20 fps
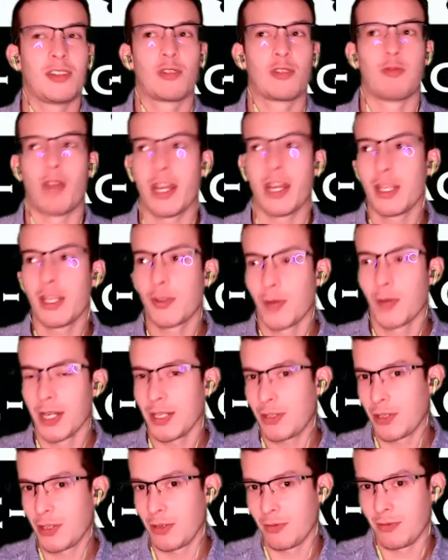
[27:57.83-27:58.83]

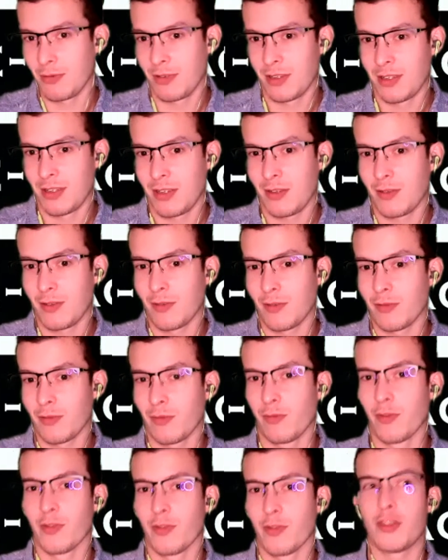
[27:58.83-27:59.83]
2022
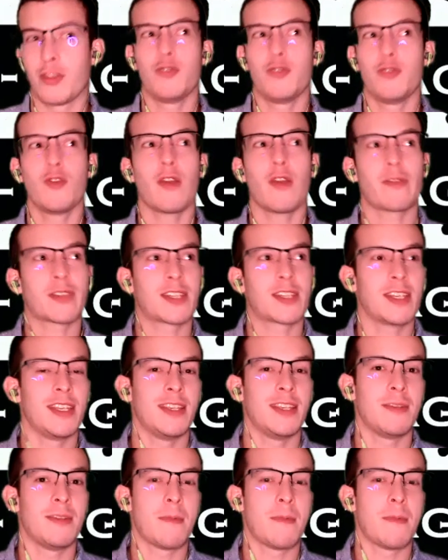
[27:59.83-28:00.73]
for the UFC